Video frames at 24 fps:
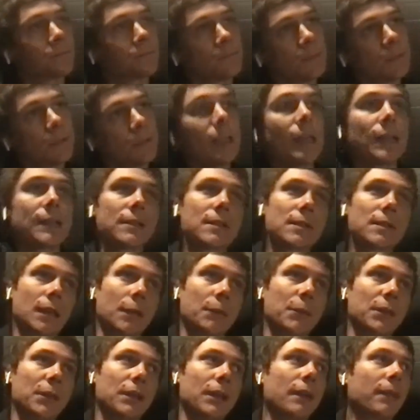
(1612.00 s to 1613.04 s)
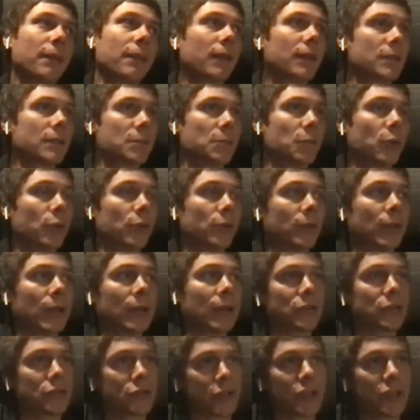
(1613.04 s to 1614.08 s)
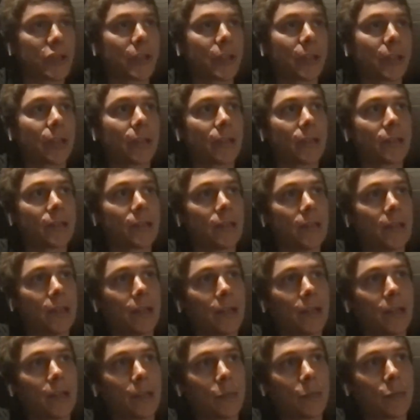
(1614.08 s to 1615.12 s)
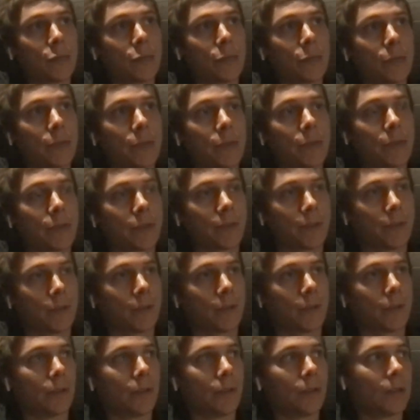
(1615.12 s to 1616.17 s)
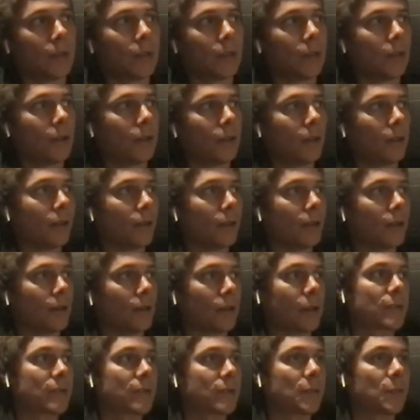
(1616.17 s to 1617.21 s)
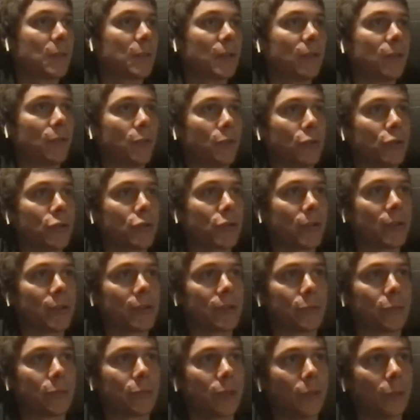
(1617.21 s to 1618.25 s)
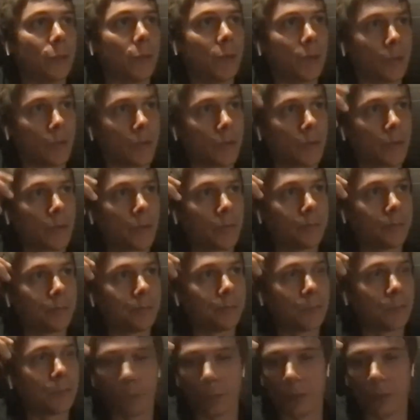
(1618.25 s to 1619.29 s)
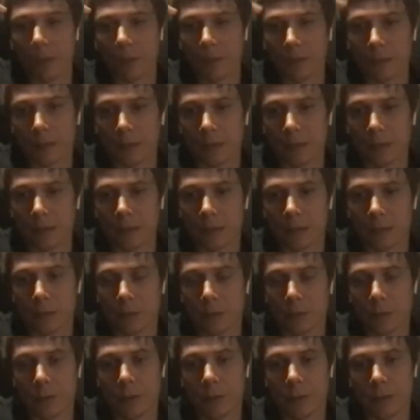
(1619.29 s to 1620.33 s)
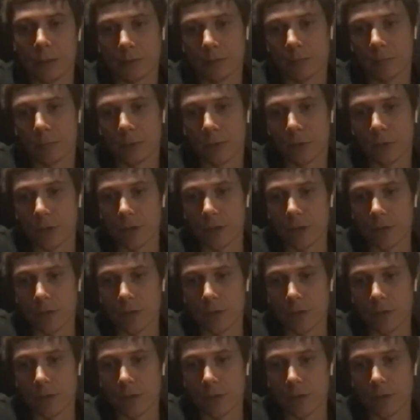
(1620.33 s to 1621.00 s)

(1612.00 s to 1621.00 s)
yes, I mean, I think it's more like change data capture is uh, like schema evolution is really about the metadata of the data, which is